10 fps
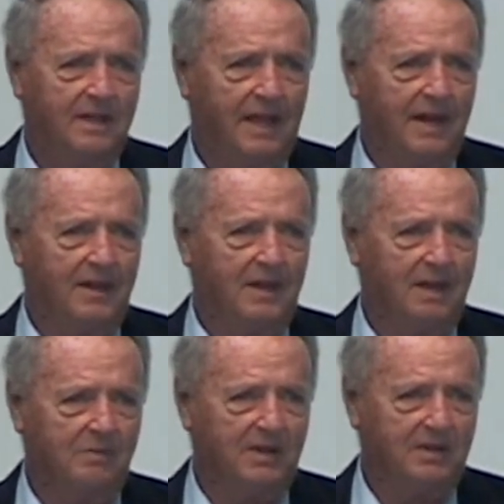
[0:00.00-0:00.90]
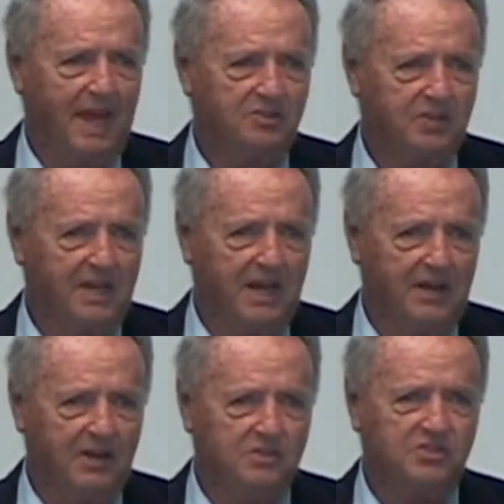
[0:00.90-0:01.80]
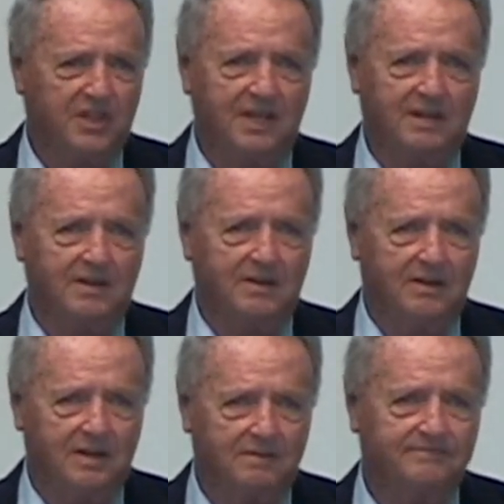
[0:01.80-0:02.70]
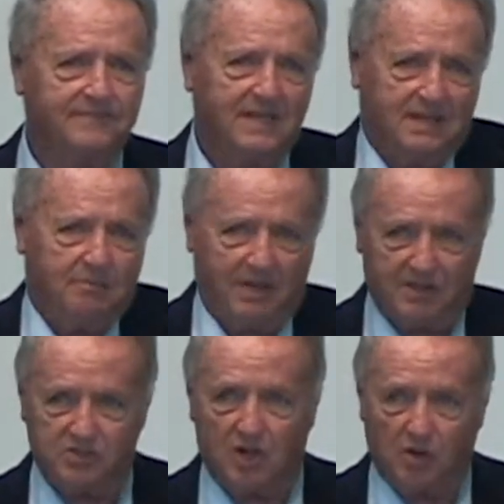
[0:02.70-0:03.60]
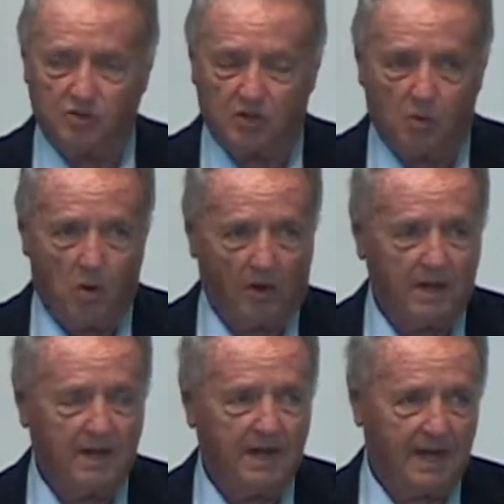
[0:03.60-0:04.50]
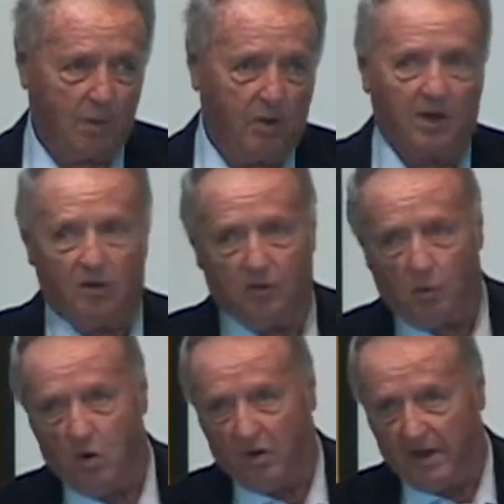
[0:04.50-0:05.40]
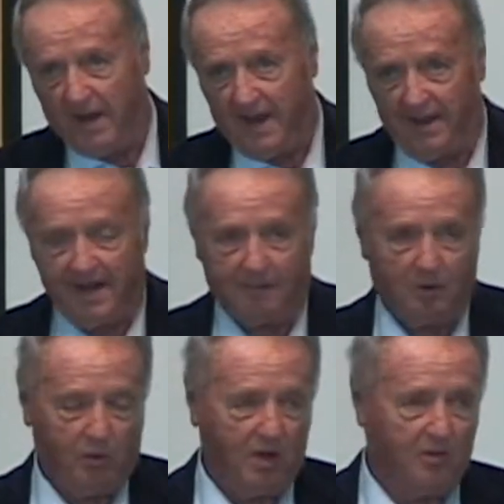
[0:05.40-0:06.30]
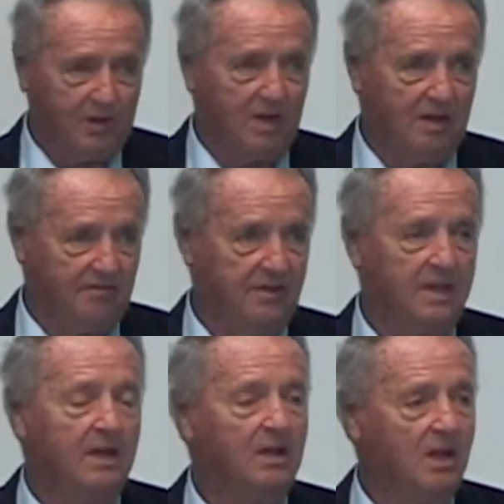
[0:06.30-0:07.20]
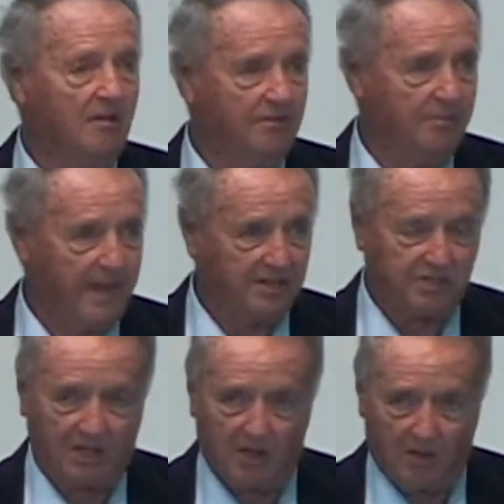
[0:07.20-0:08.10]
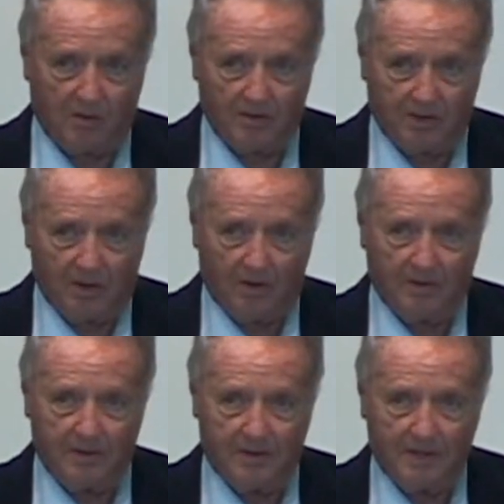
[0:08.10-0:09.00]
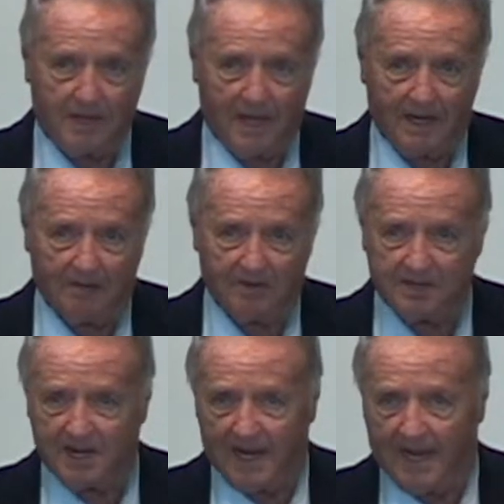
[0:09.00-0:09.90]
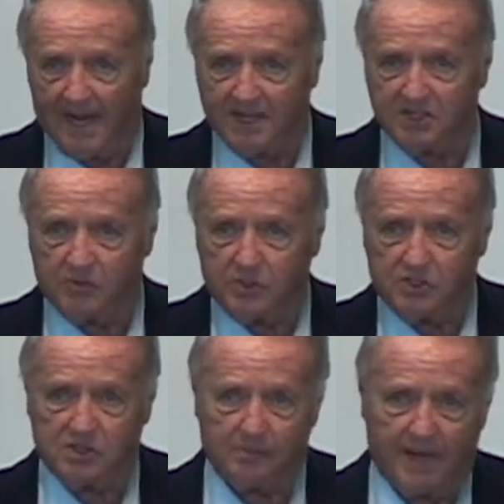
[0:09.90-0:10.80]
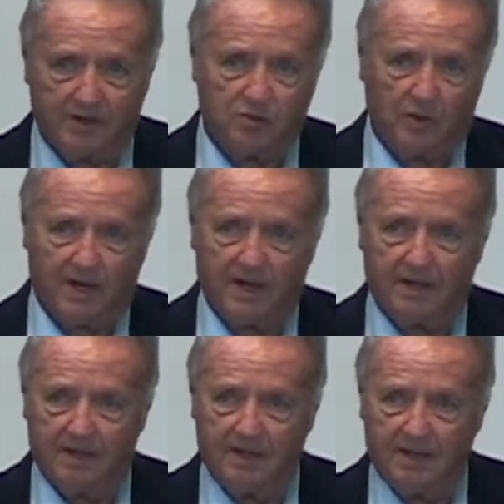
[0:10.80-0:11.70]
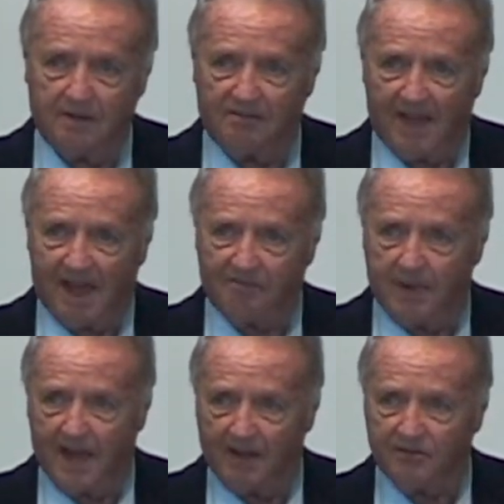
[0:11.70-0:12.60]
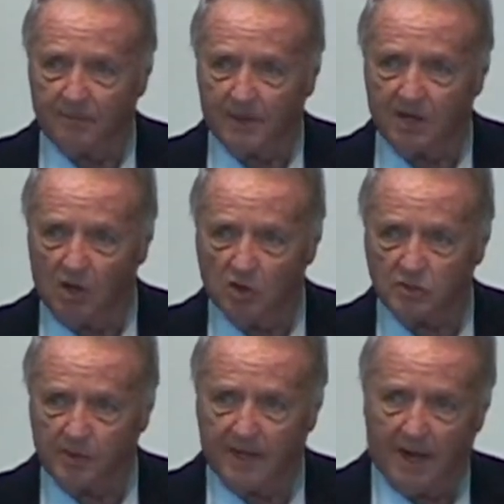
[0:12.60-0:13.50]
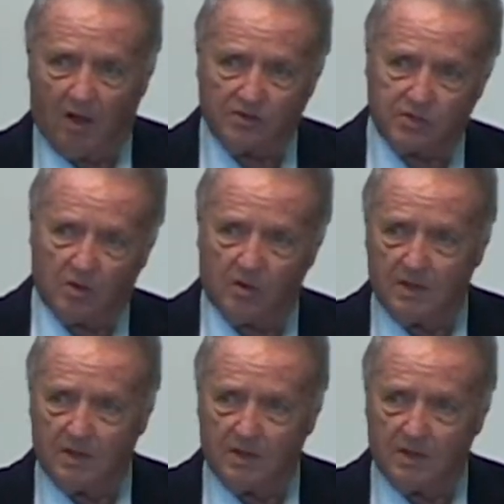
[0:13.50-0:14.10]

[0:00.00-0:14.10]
but to actually get here and see it and be this close to the water. Now, we're on the water down there, but we're on the Gulf of Mexico, you know. I live in Tallahassee, which is about 25 miles from the coast, but then I also